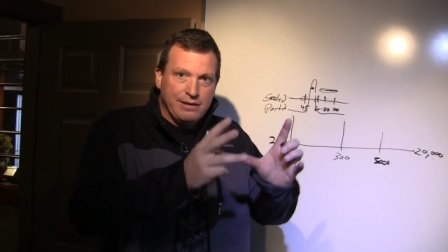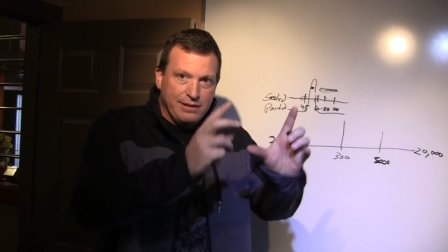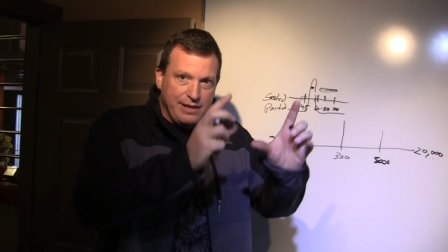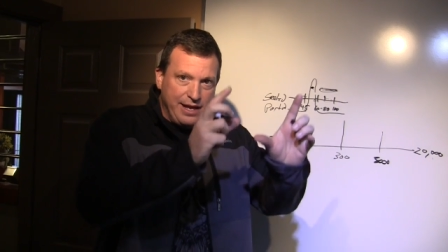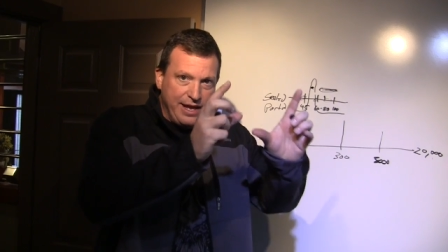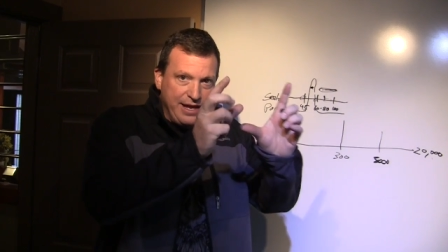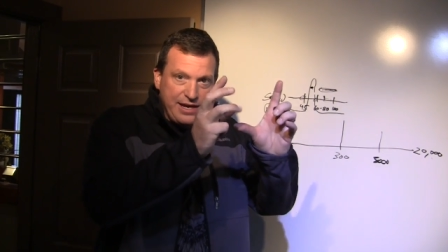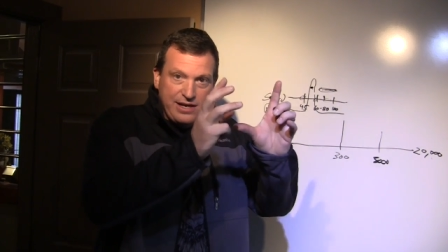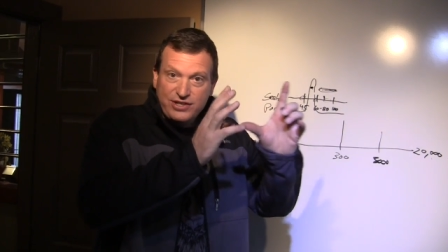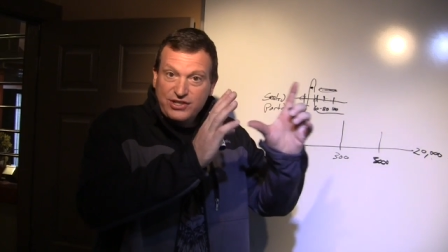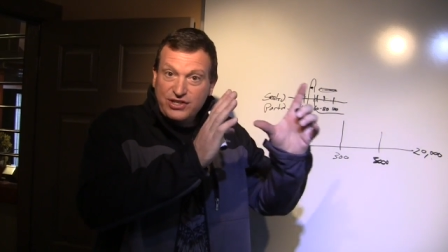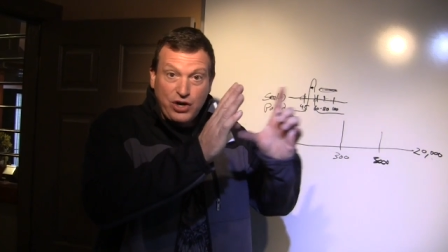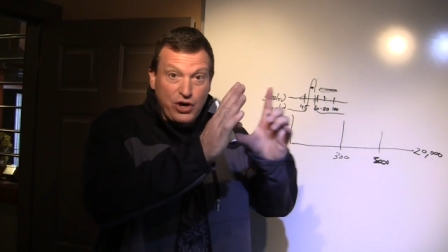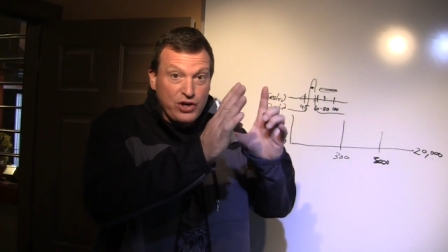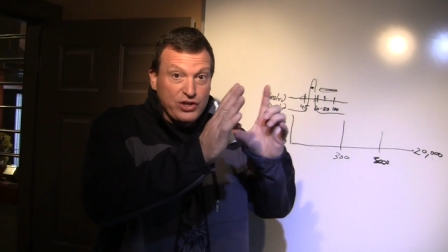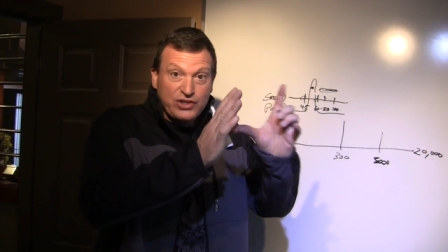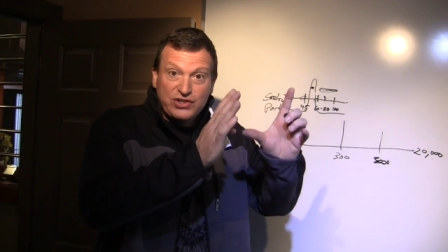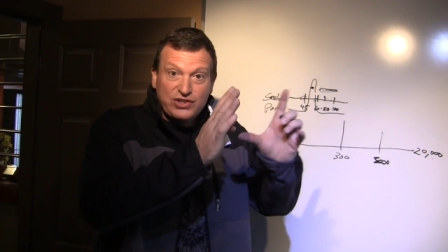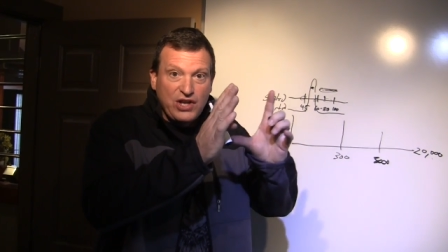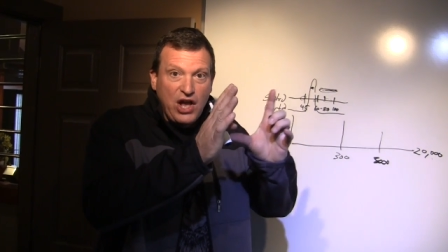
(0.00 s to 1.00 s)
in
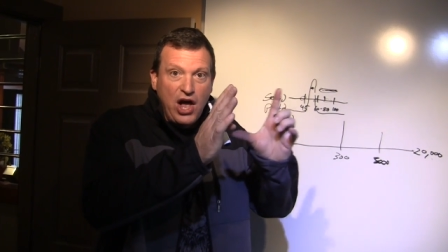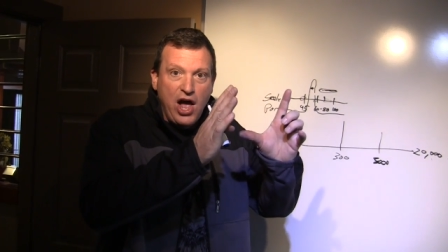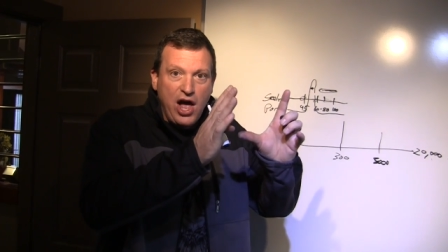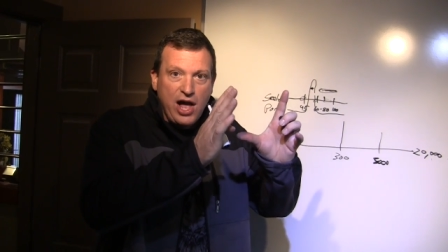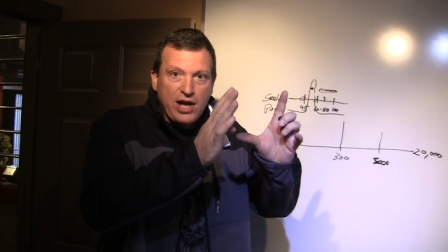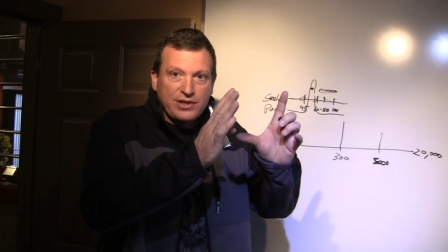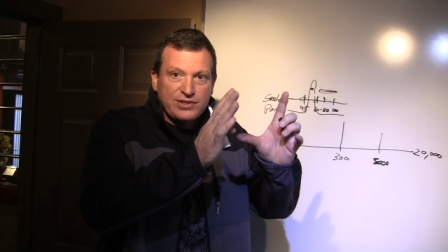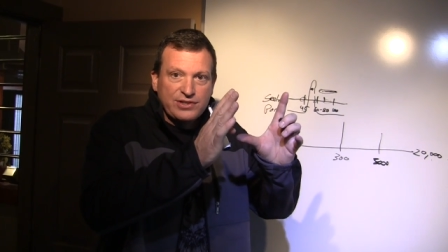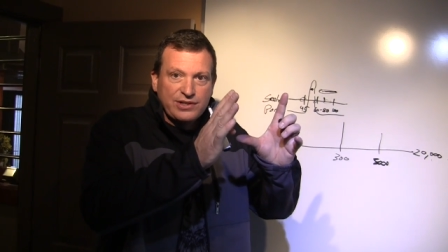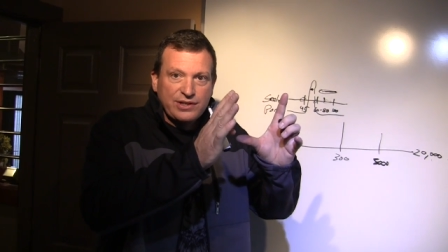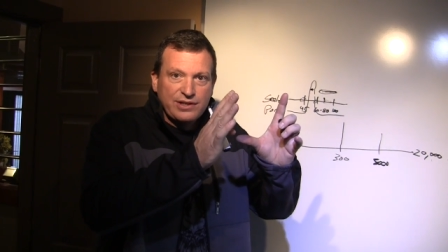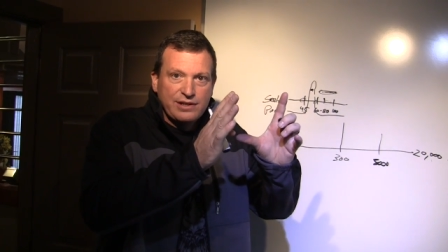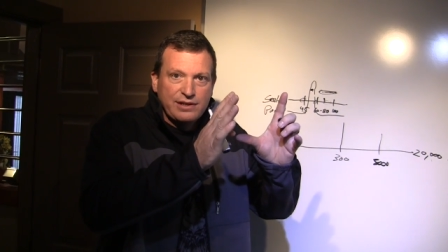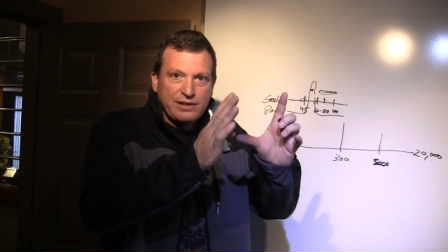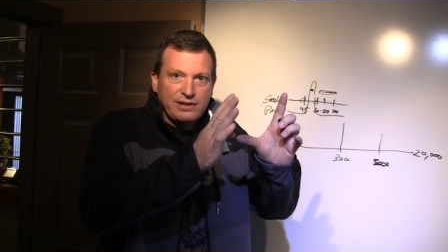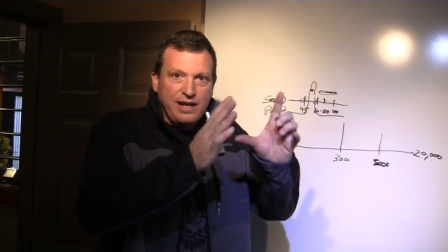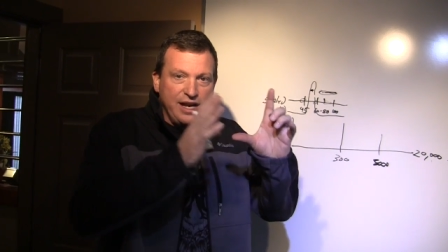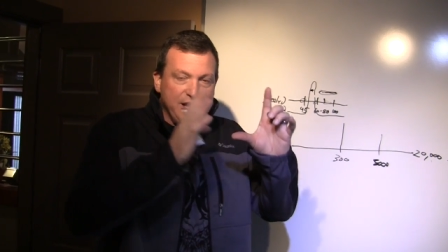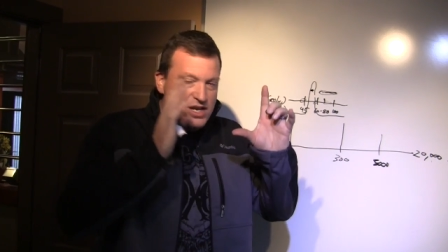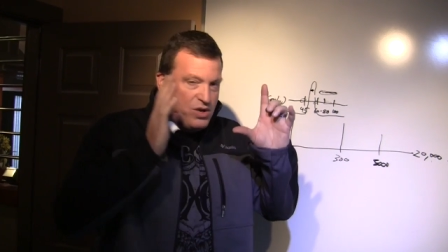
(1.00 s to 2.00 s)
certain songs,
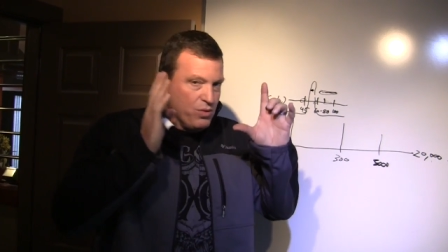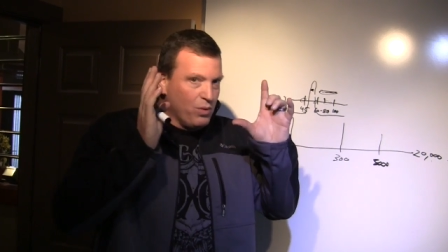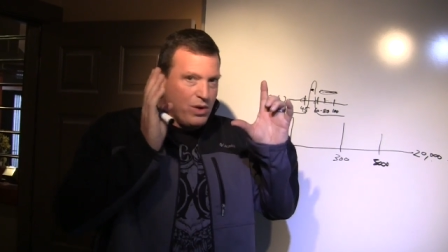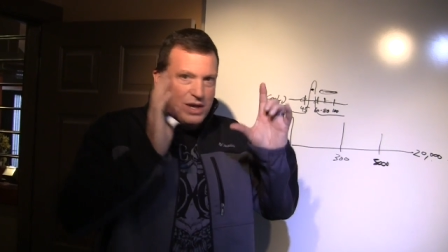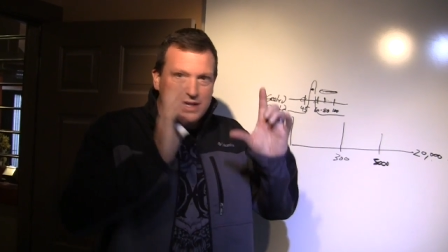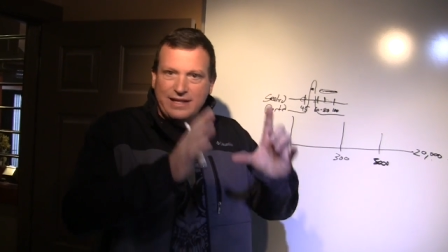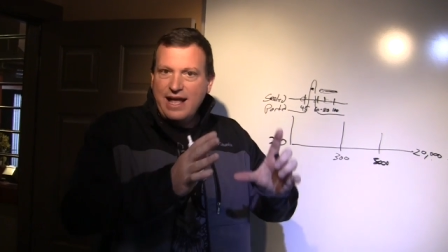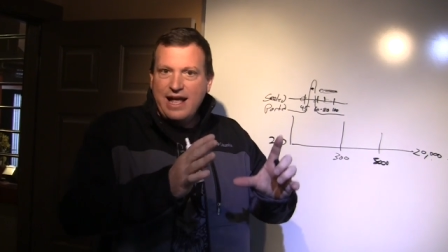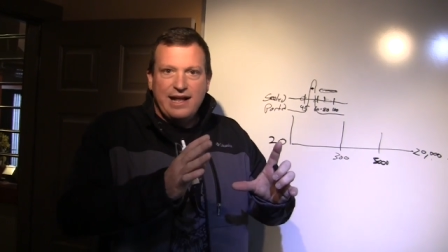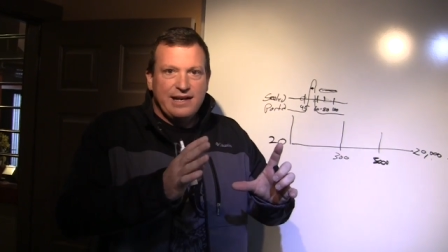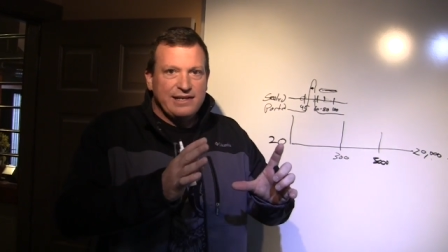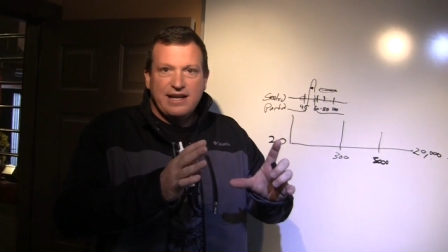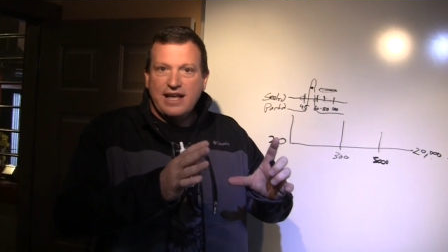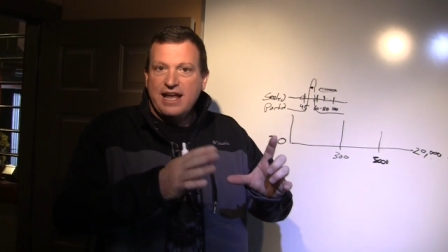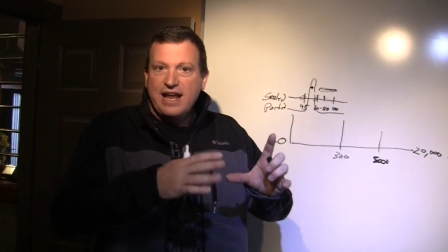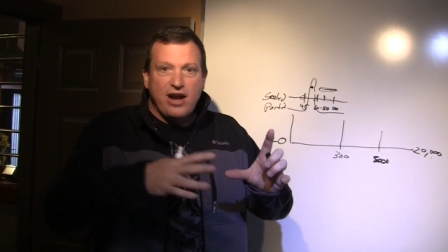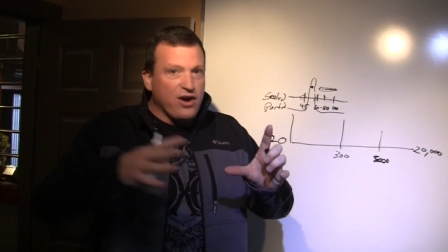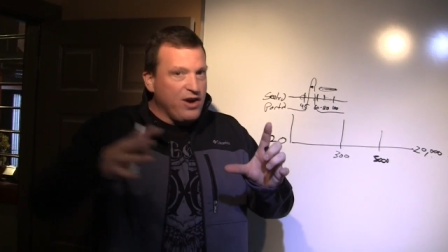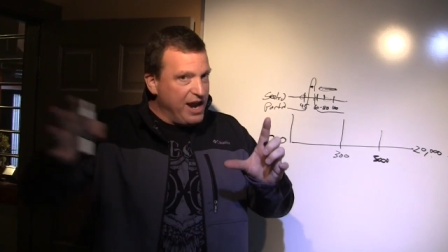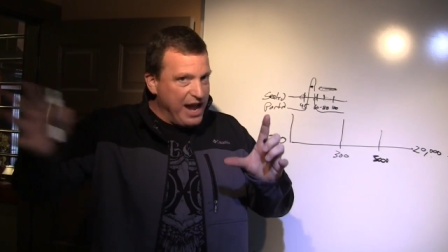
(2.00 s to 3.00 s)
and you want that to
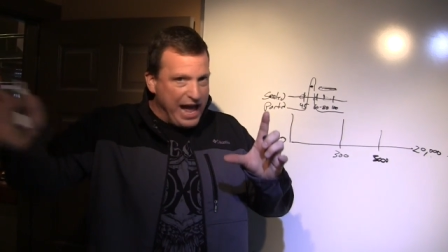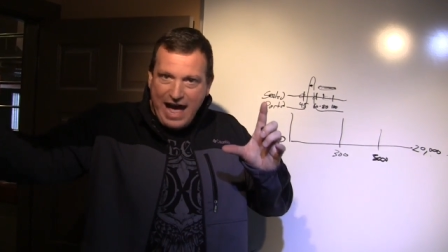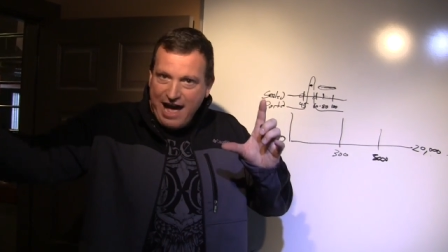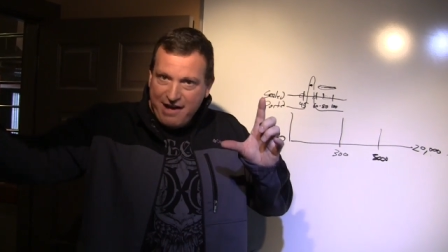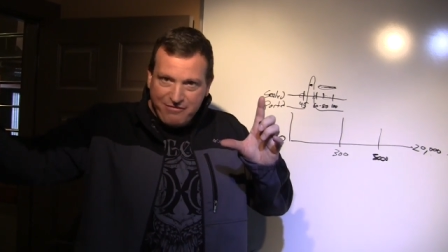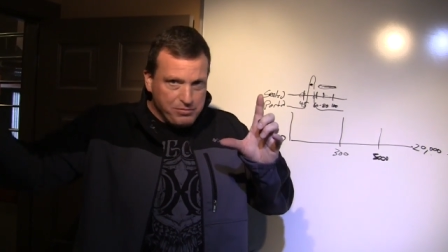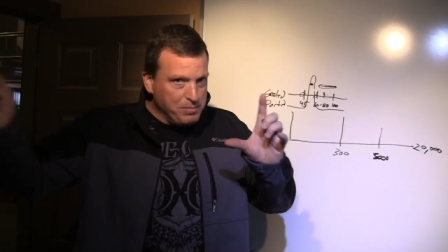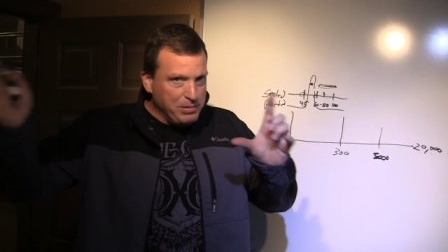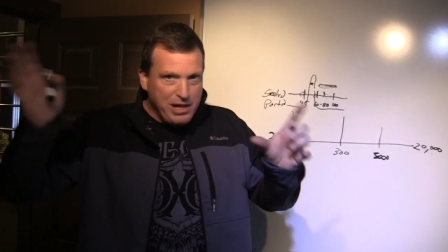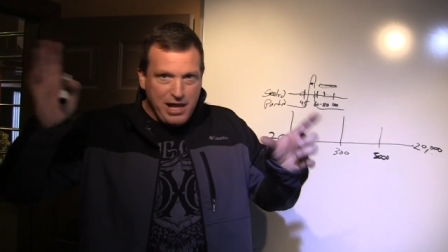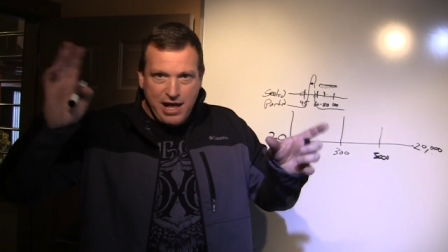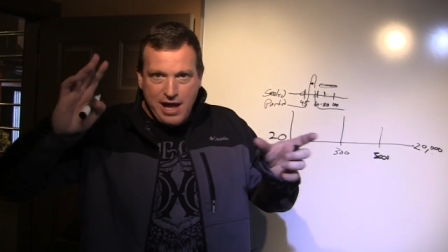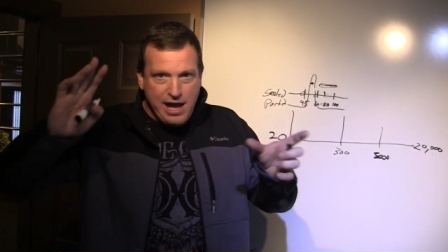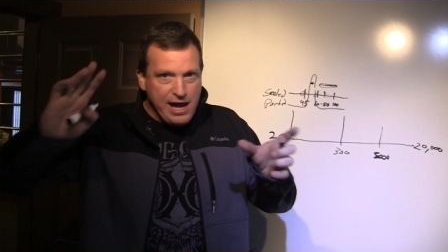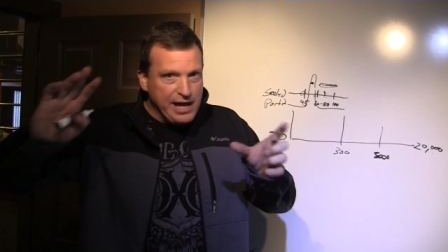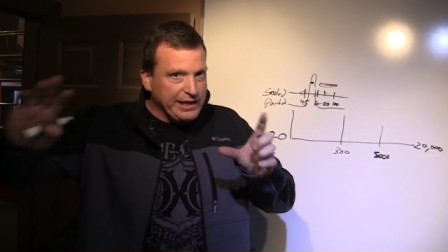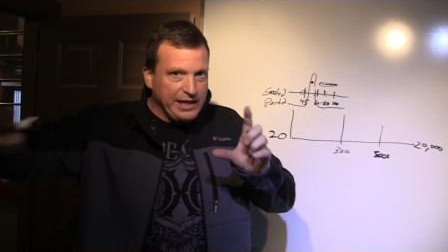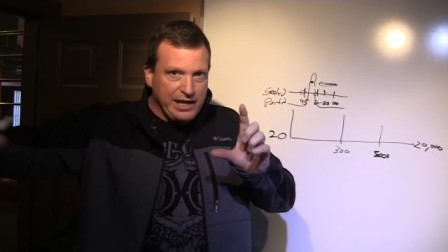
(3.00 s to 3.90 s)
hear a half a block,